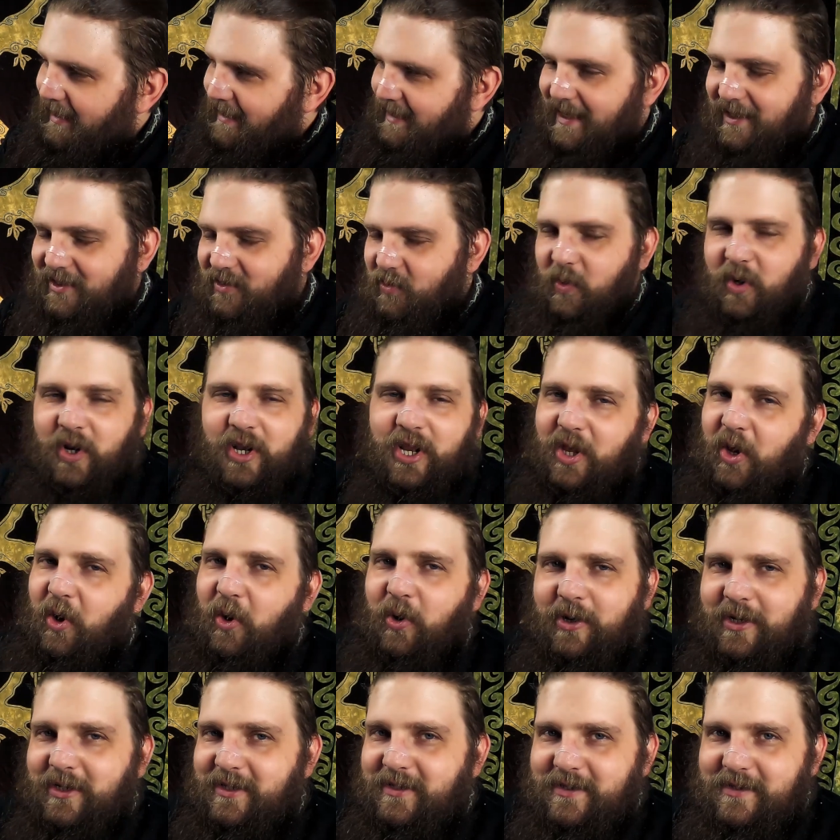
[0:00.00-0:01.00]
That's really
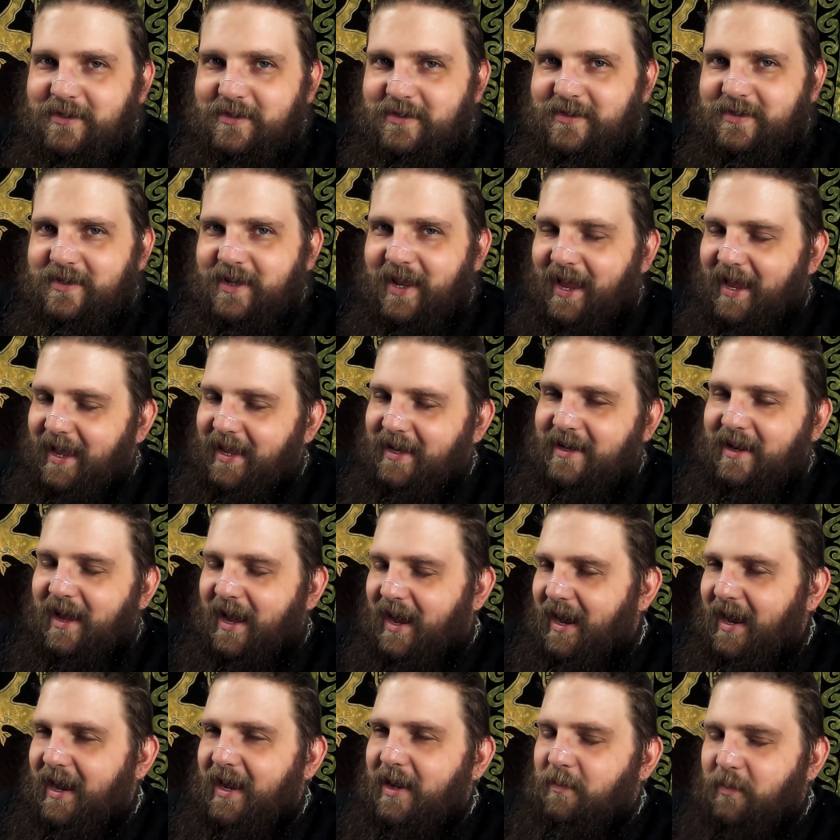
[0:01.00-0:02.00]
all it is, and
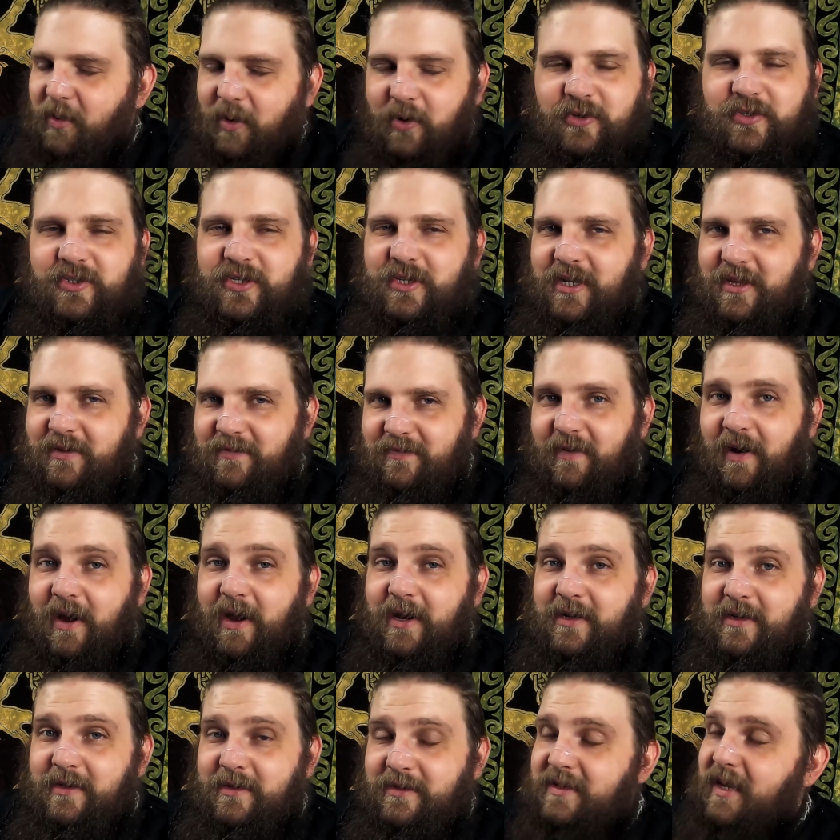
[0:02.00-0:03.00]
I personally
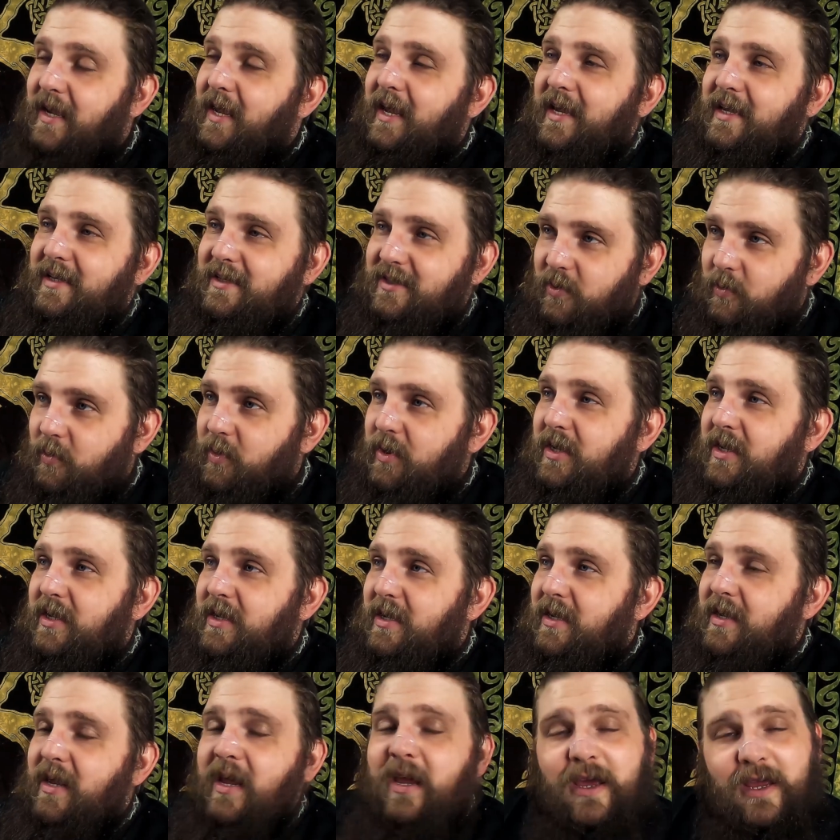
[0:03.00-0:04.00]
find it to
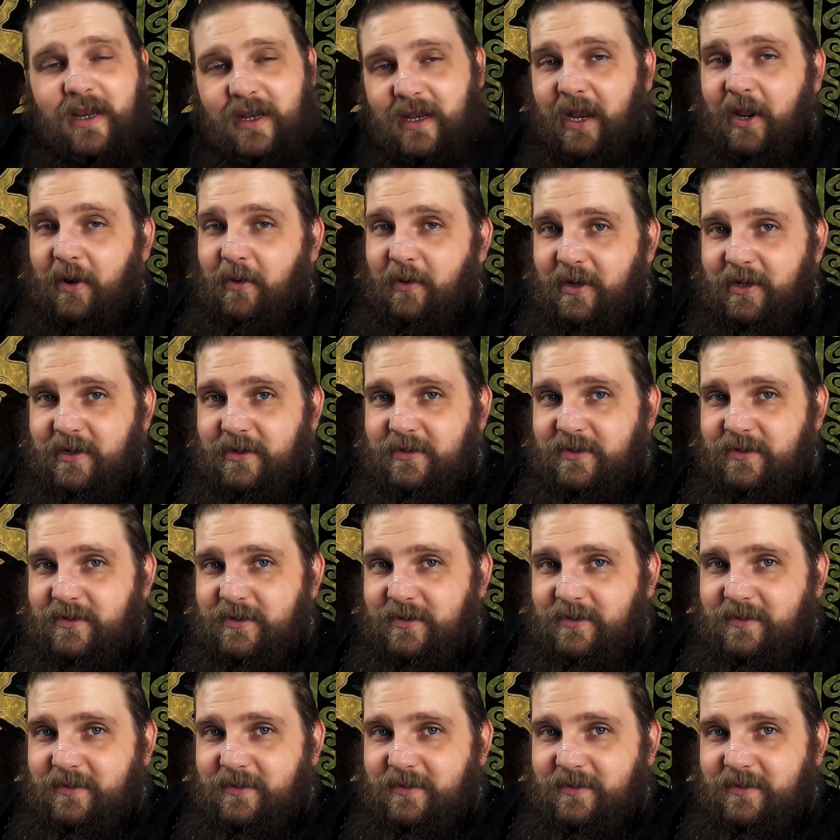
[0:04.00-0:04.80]
be hilarious.